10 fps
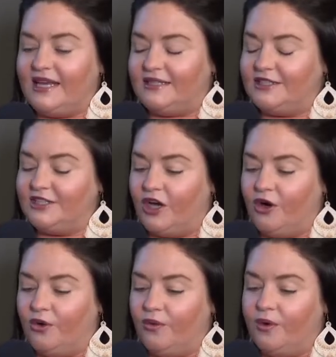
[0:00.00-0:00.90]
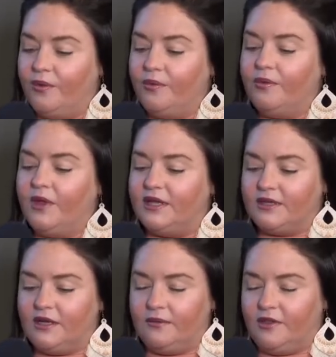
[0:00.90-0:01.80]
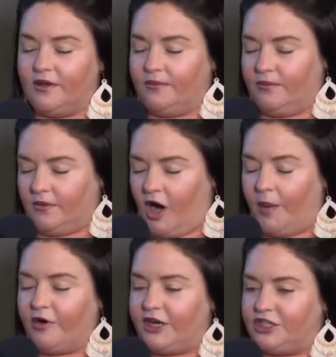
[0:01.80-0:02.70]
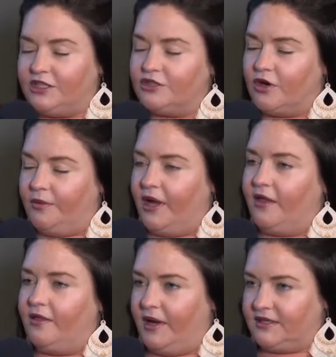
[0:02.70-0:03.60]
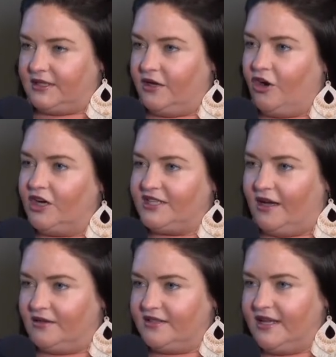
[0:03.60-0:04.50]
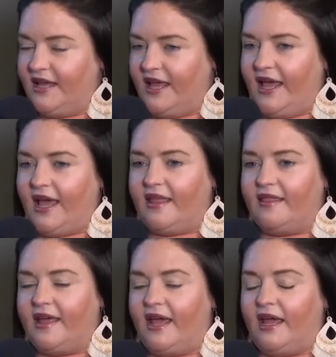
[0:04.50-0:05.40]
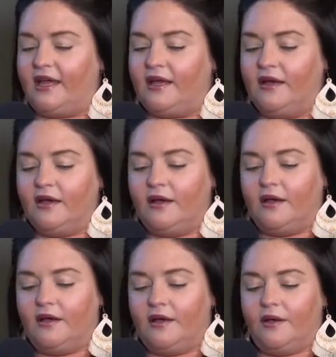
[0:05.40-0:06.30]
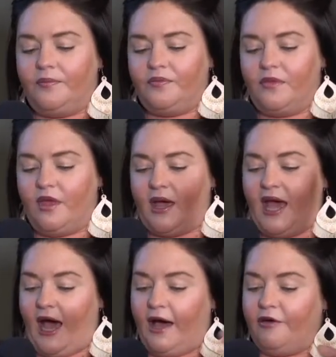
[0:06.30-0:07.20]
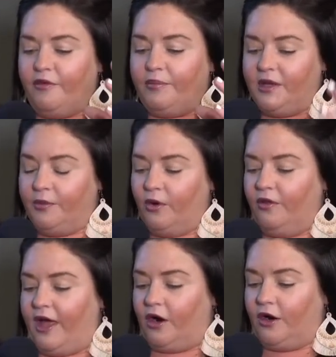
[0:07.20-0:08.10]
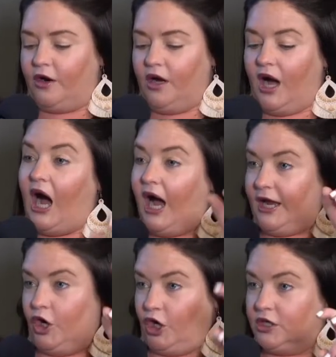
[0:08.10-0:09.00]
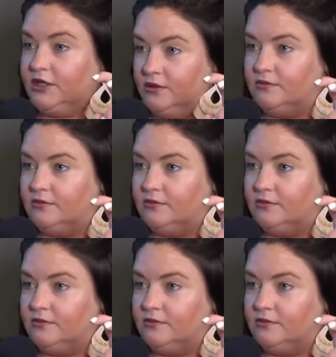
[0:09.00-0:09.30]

And so it's a, the operation is run by the Mexican cartels, and they have people that are hired